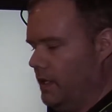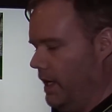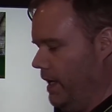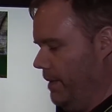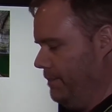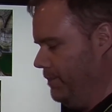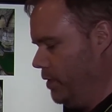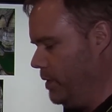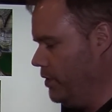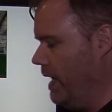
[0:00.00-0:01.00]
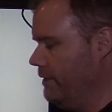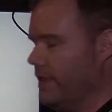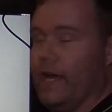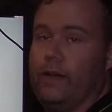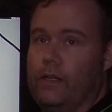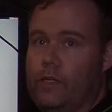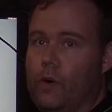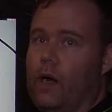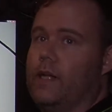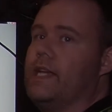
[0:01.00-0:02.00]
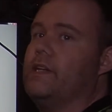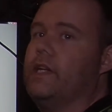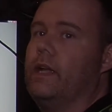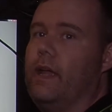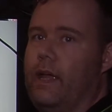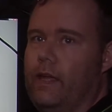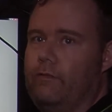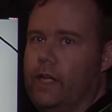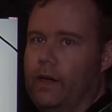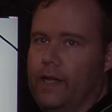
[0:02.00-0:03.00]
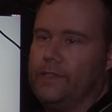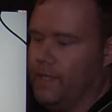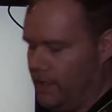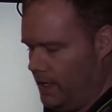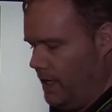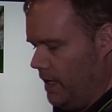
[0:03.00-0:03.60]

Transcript: um, through the driver that you are attaching a V R headset.